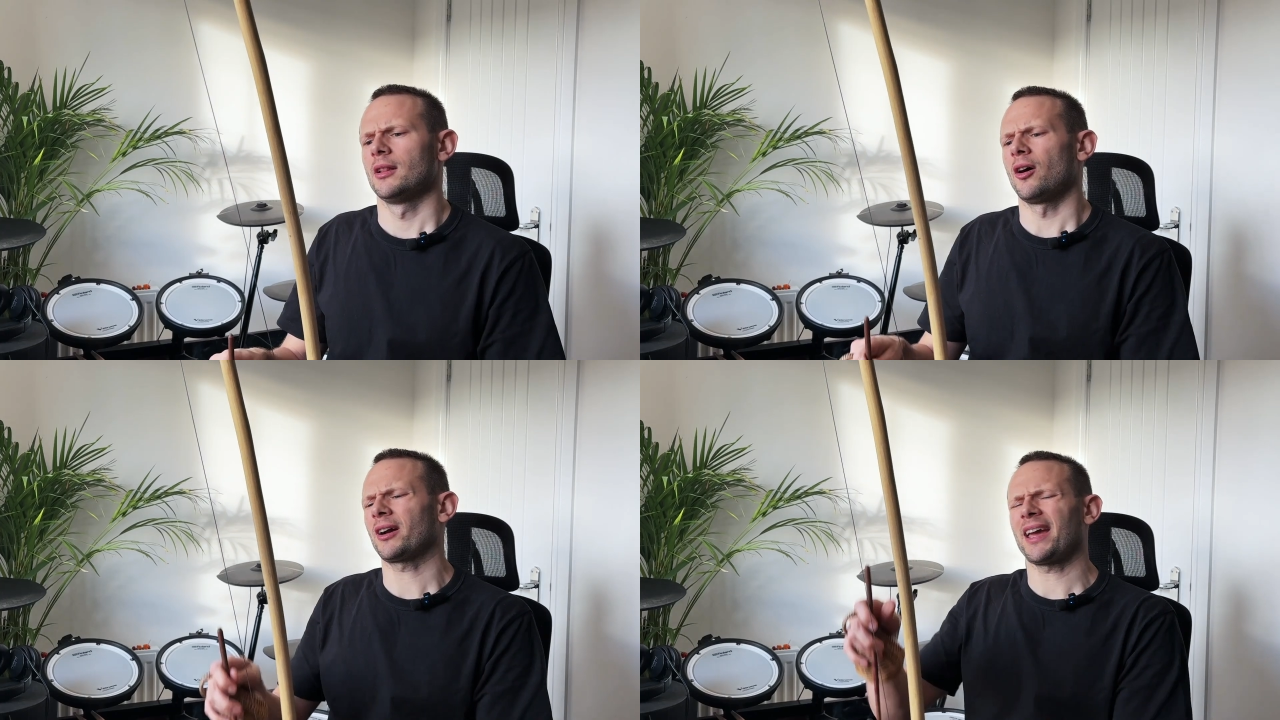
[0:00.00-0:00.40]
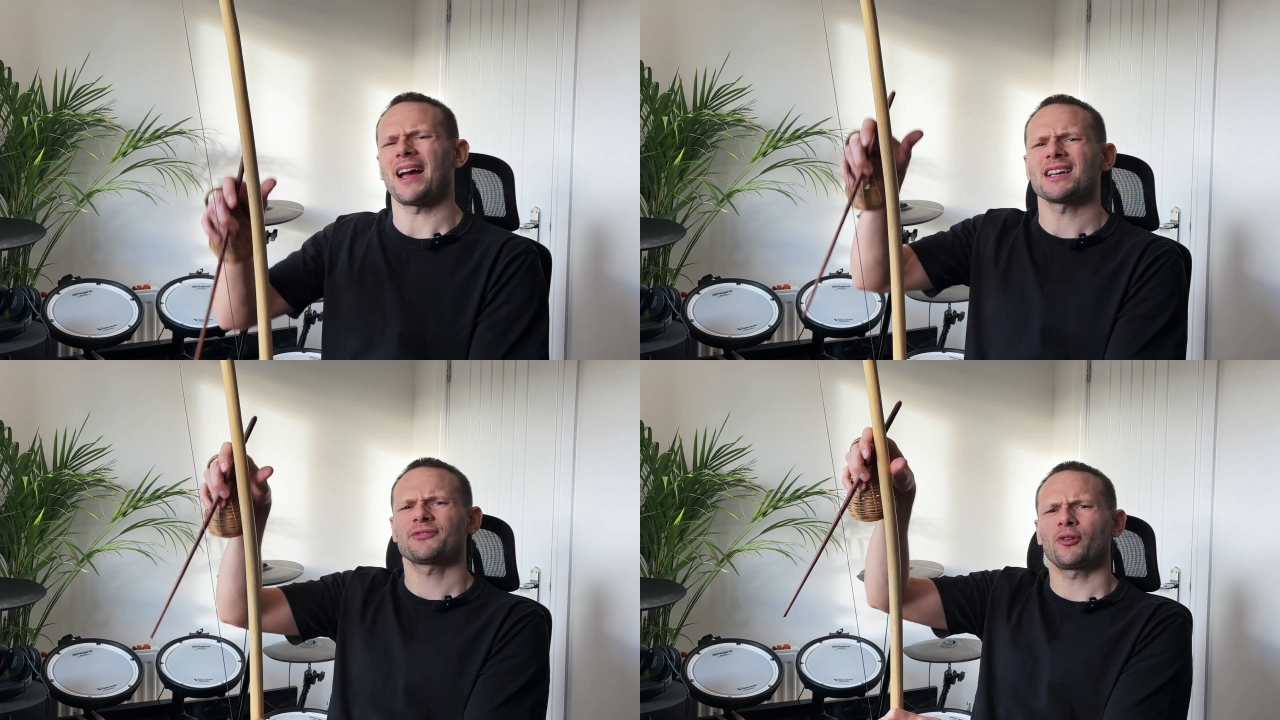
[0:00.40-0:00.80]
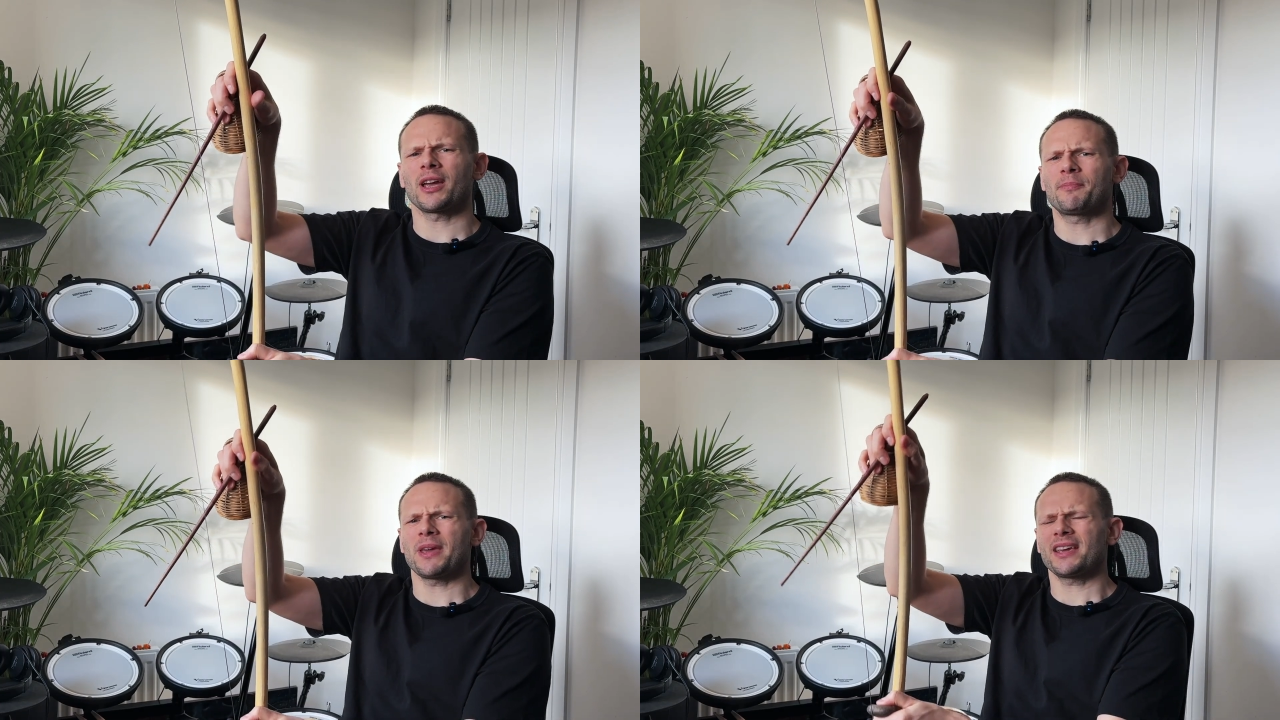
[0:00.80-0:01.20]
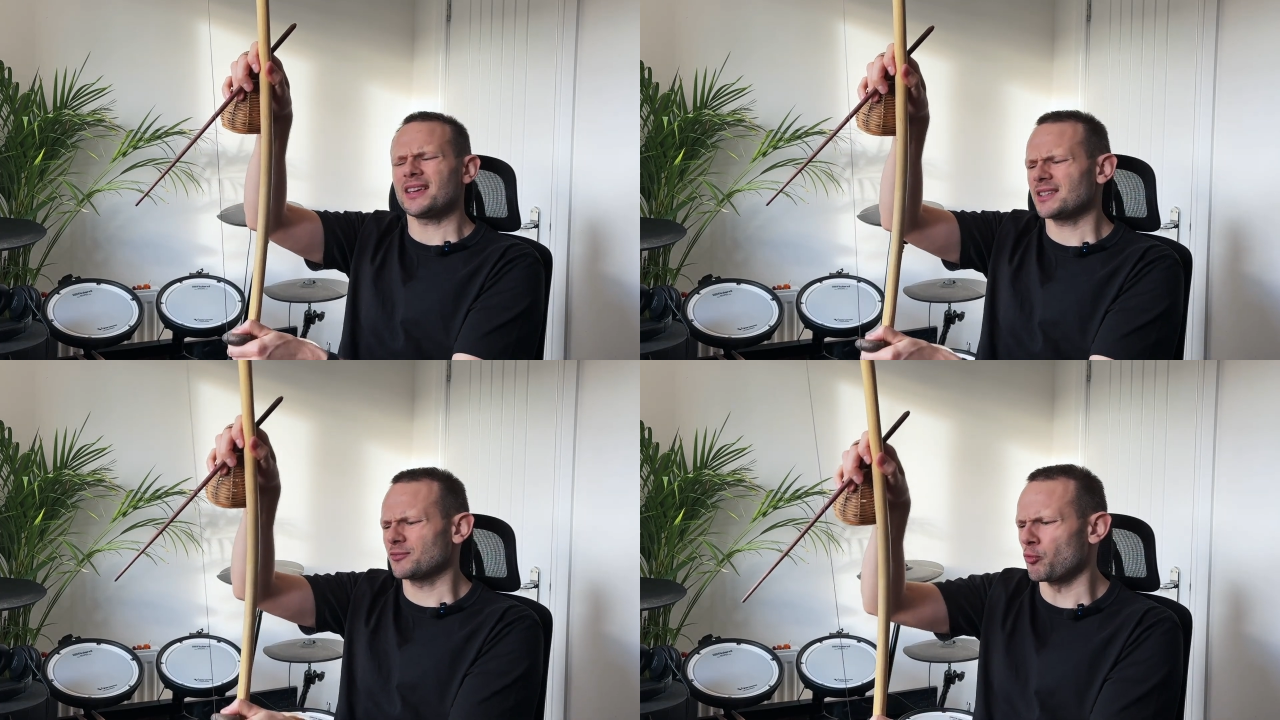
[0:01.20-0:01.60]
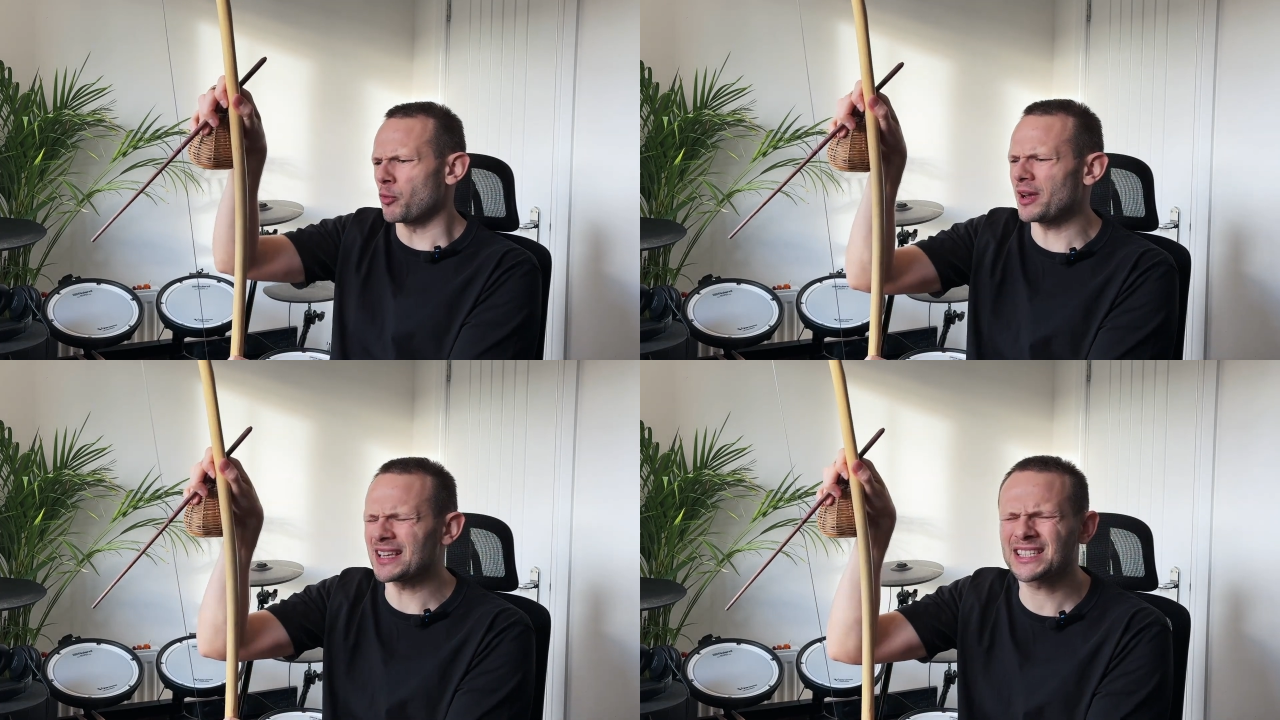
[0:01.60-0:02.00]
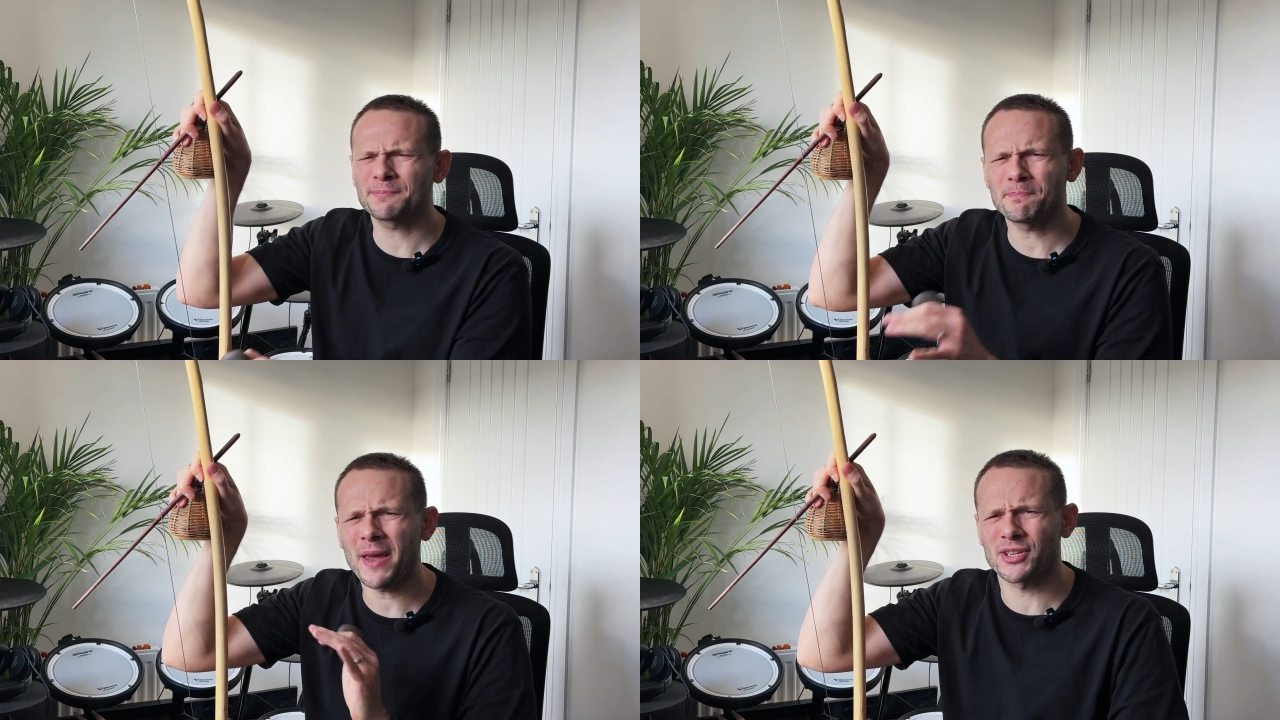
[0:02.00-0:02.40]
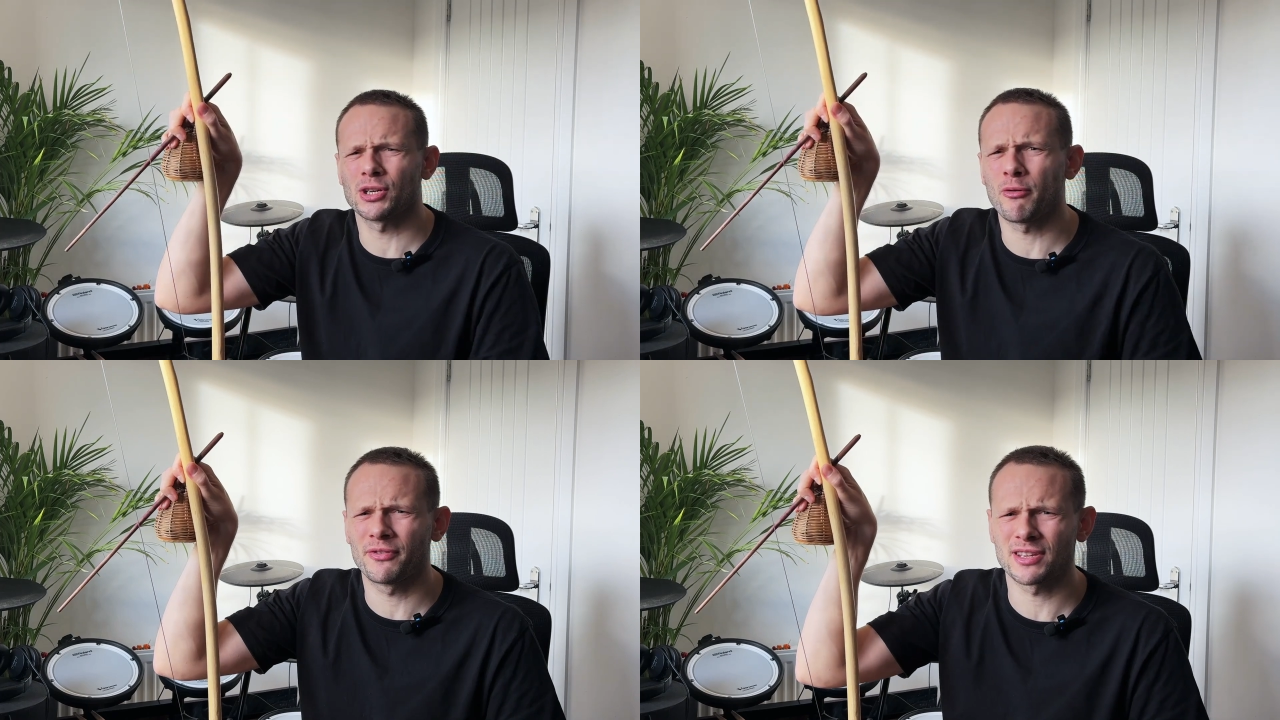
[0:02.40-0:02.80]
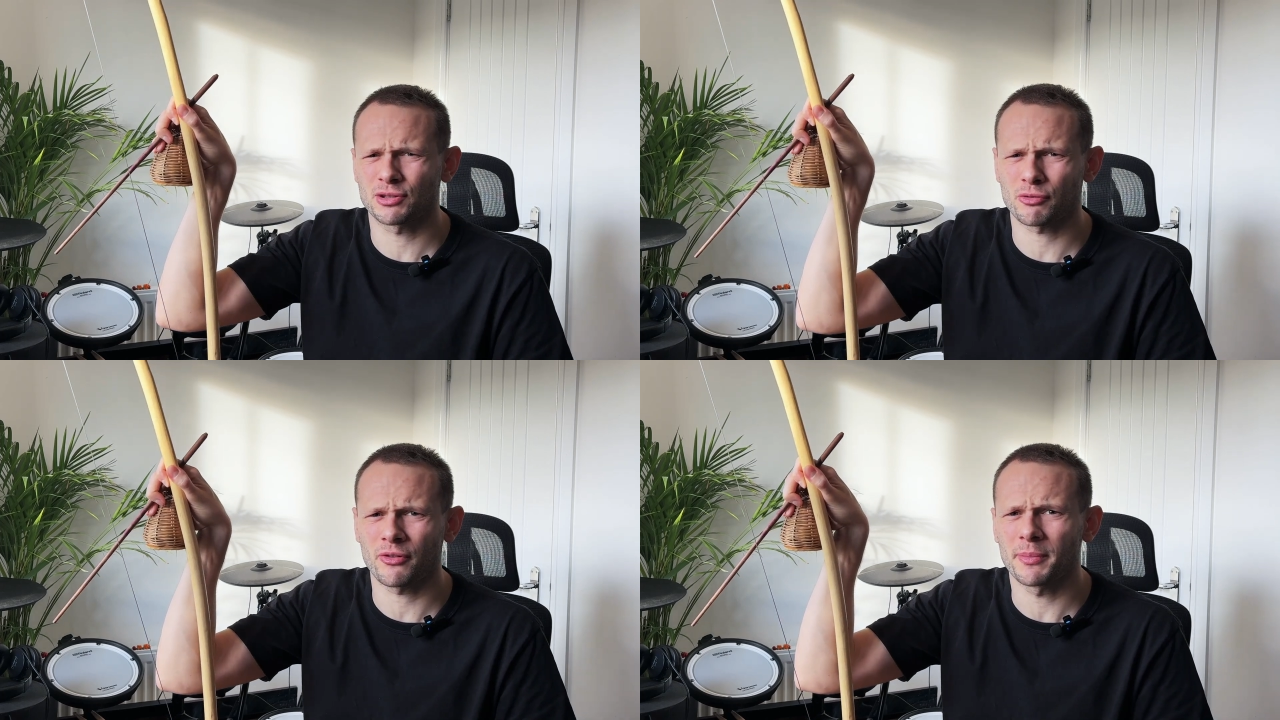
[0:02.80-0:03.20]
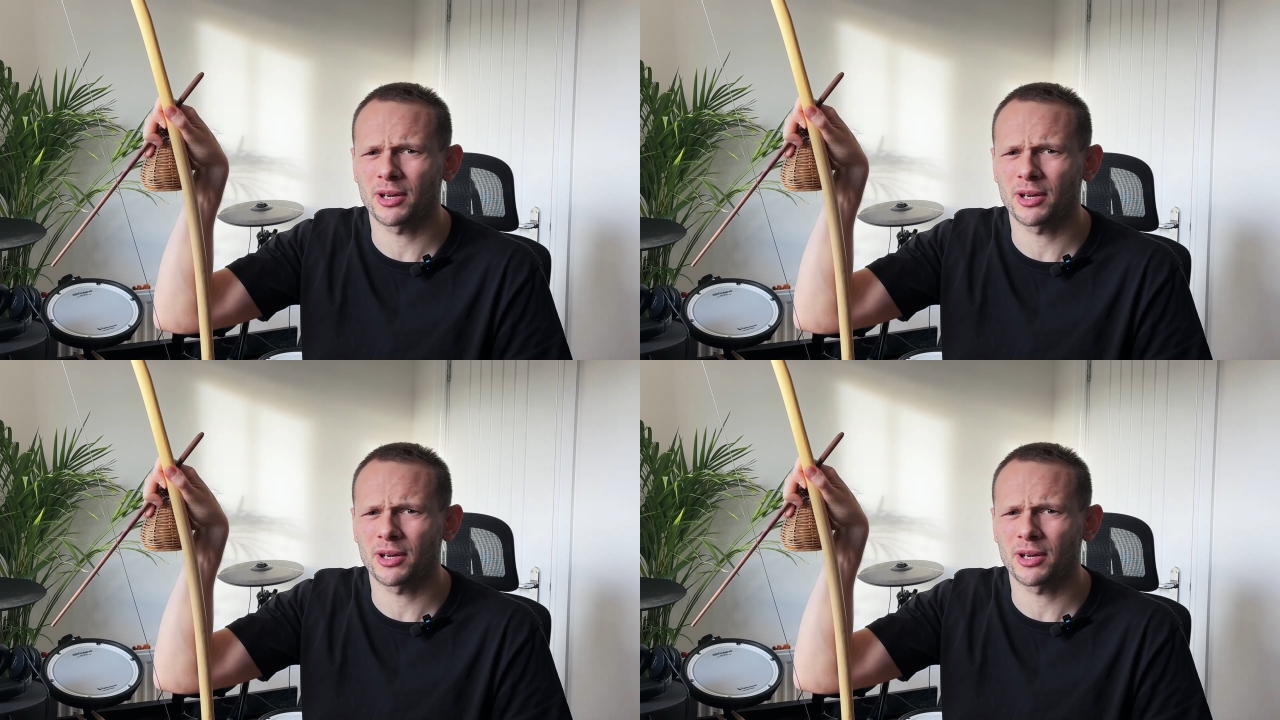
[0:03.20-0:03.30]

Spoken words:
Okay, as for repiques, especially with this rhythm,